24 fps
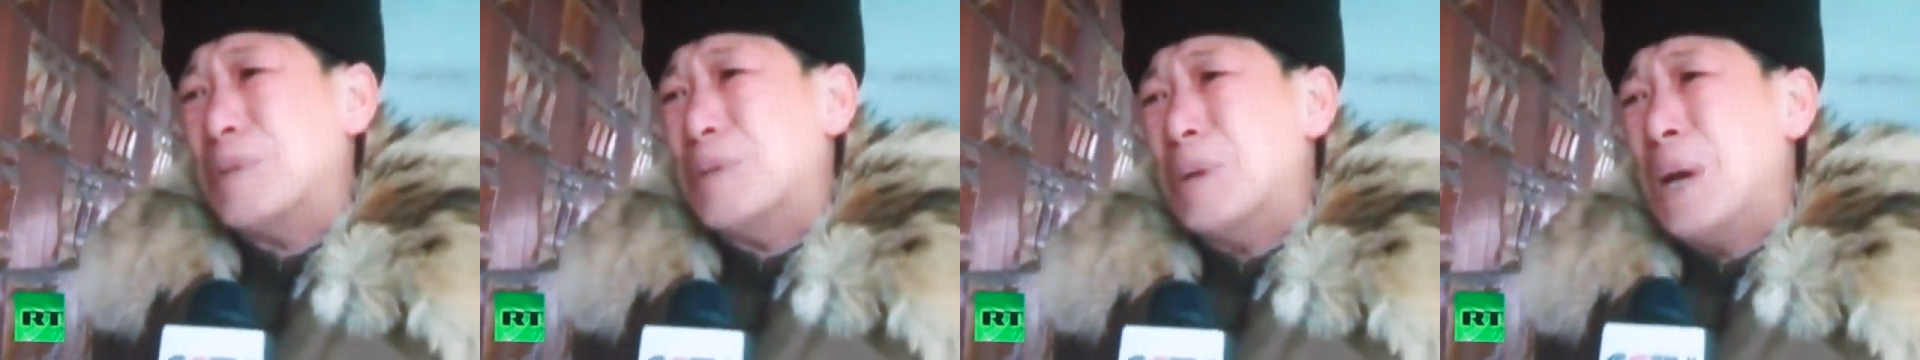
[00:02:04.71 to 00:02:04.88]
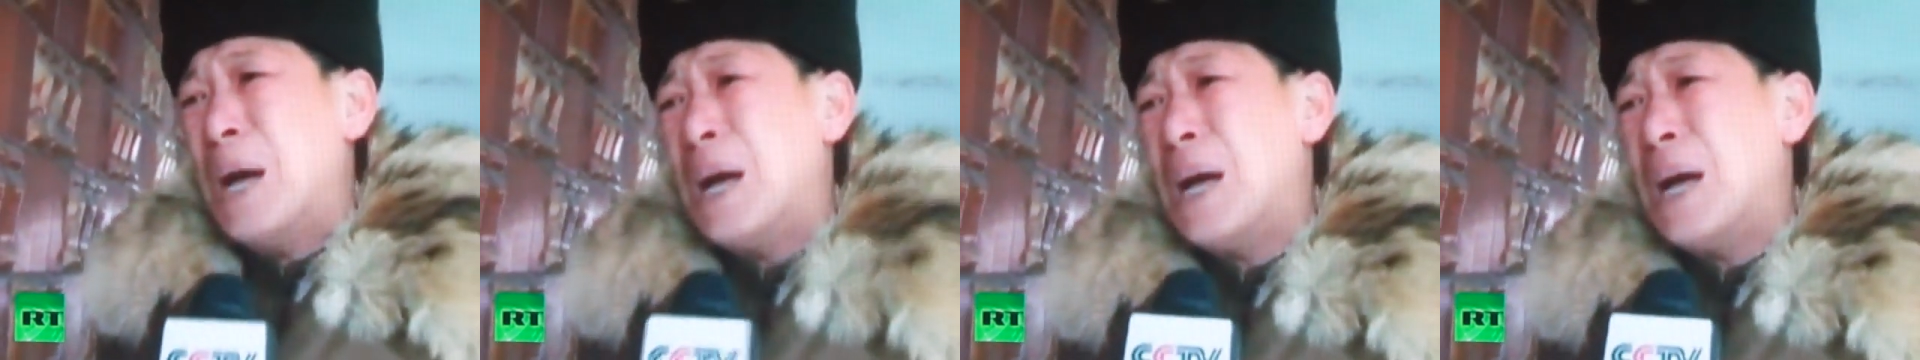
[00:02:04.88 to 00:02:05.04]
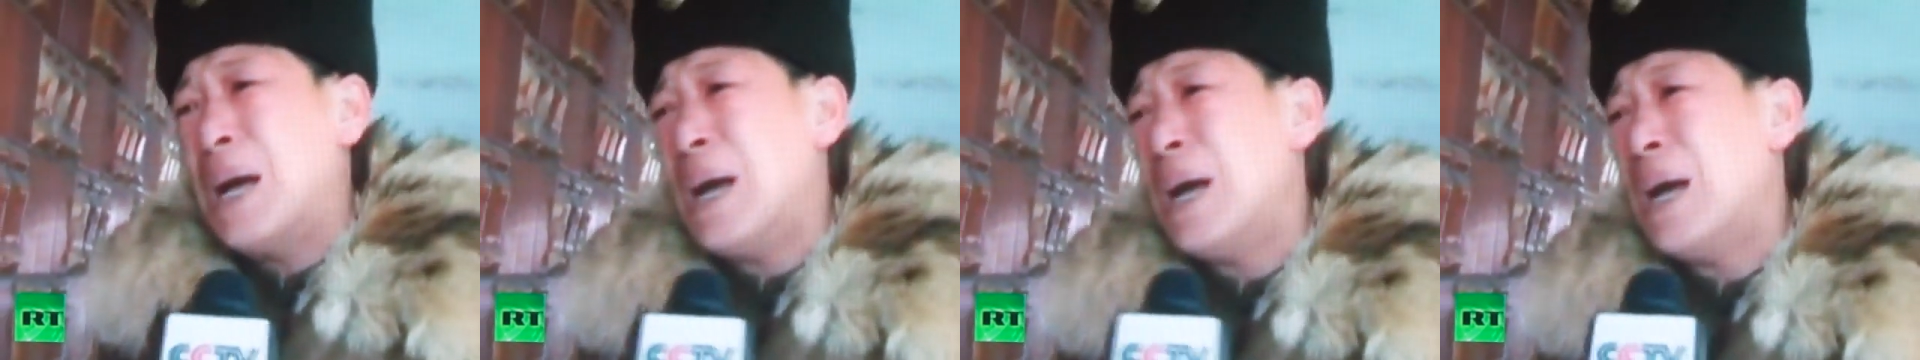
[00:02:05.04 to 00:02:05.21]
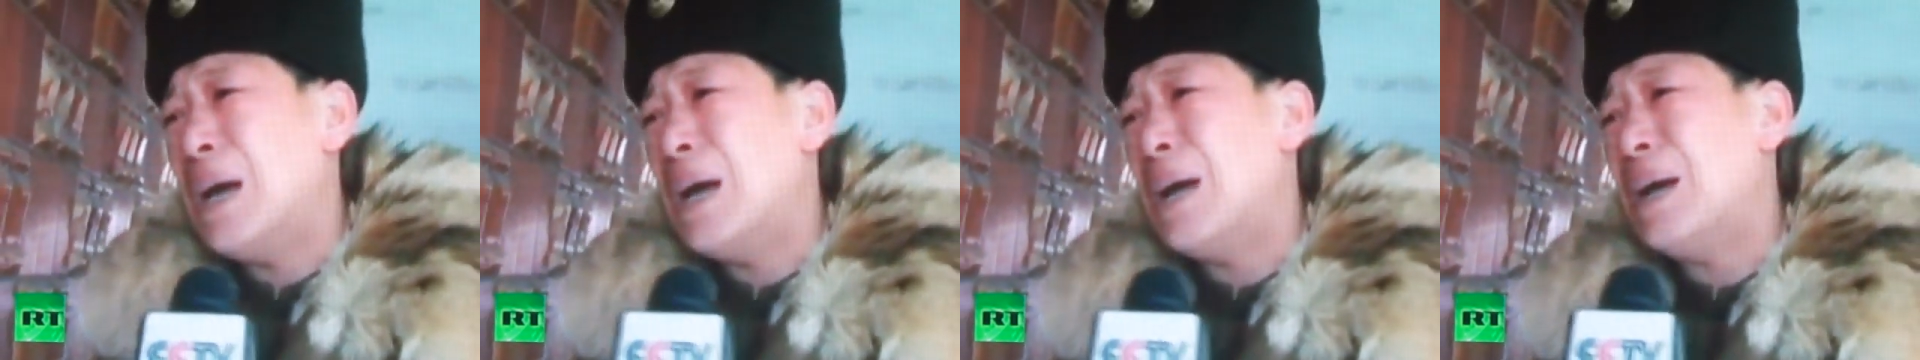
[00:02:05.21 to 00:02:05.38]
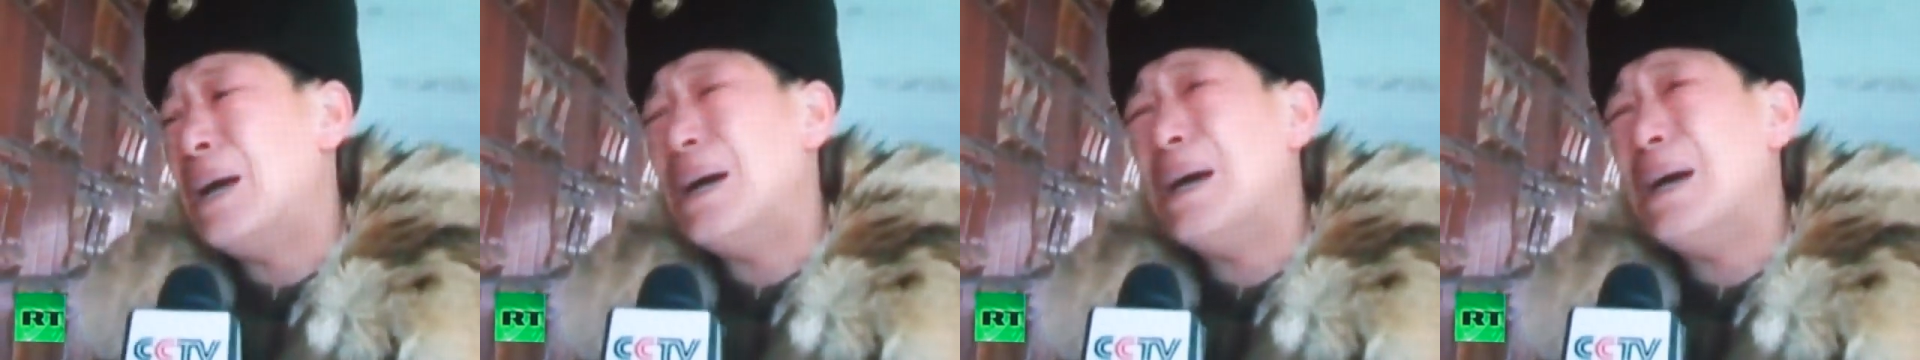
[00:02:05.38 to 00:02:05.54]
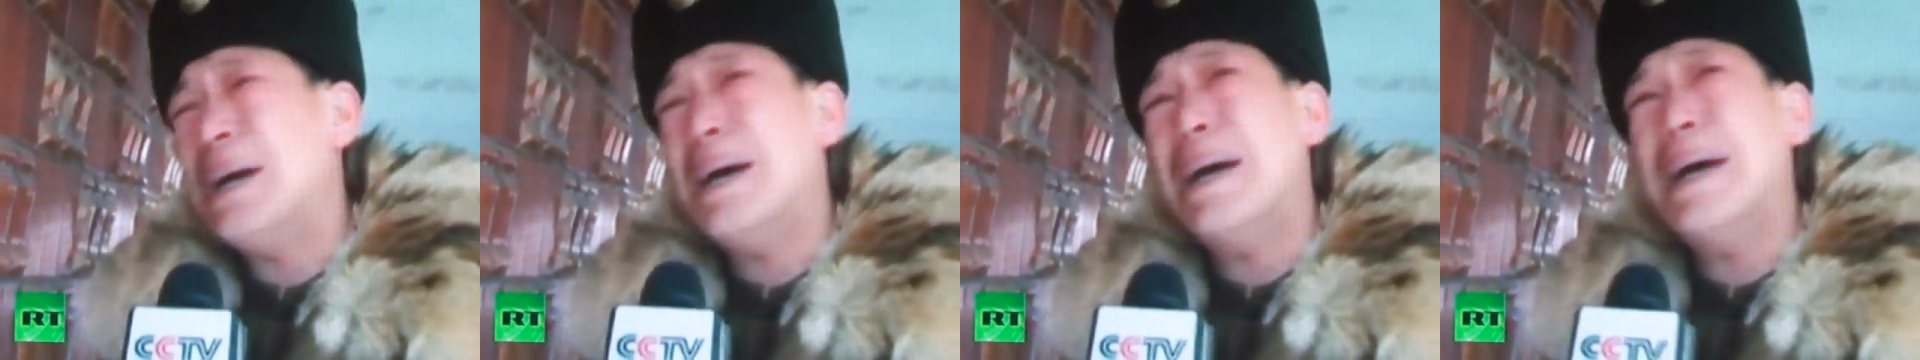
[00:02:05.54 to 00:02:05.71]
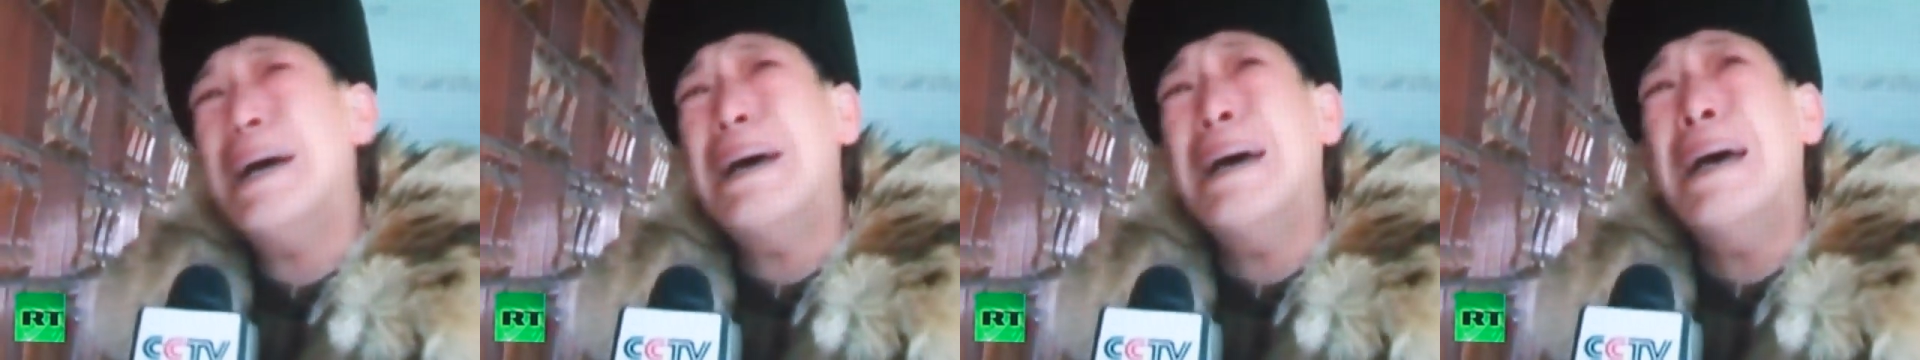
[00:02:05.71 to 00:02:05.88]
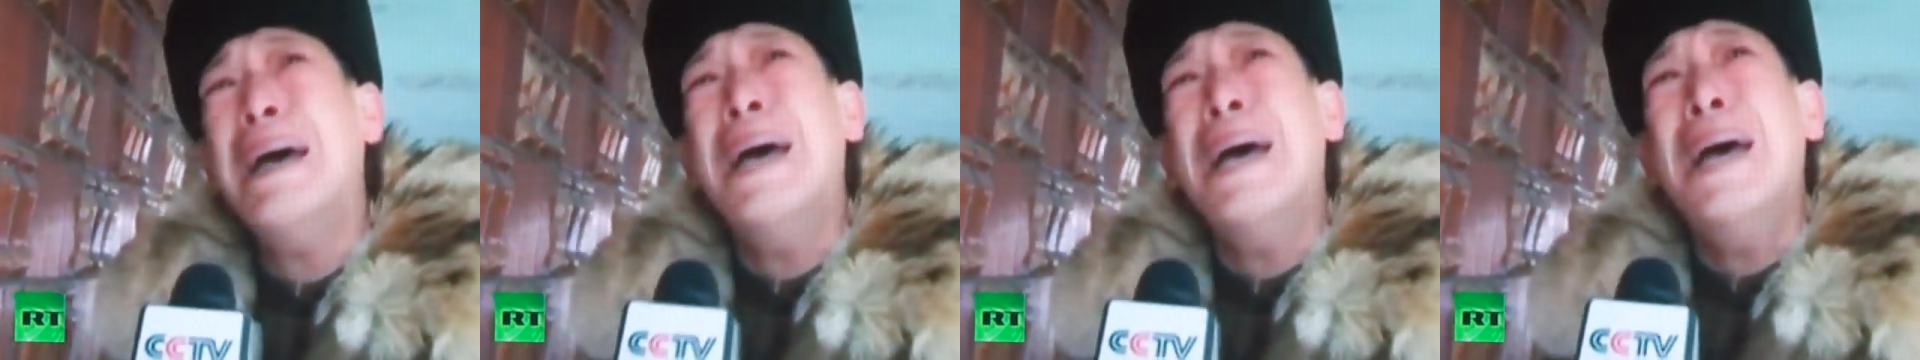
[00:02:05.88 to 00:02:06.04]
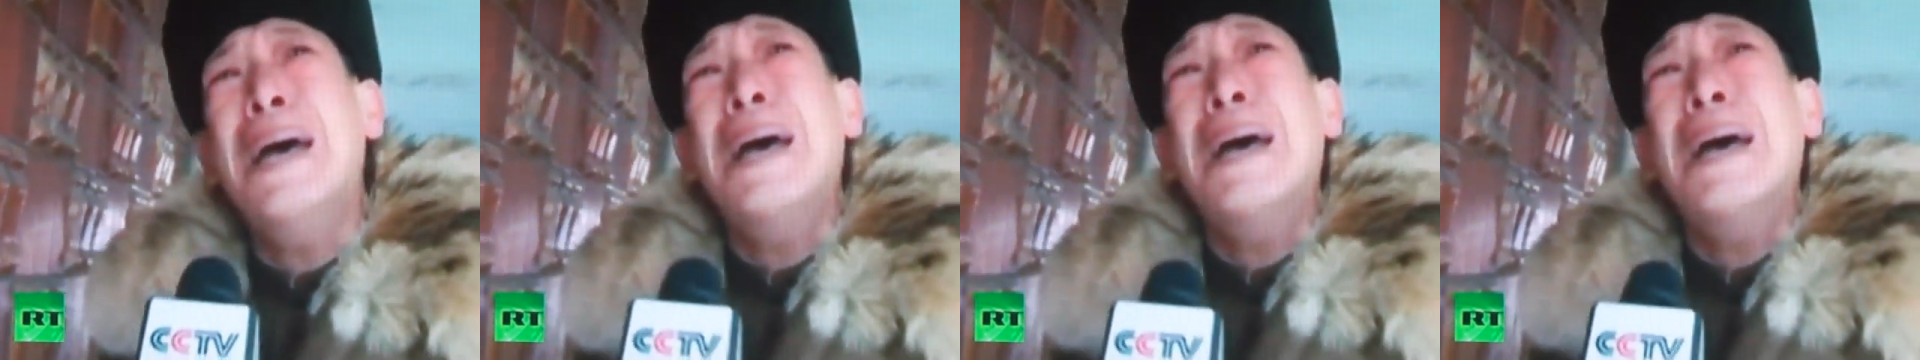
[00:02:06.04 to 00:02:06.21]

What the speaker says: duck when he walked,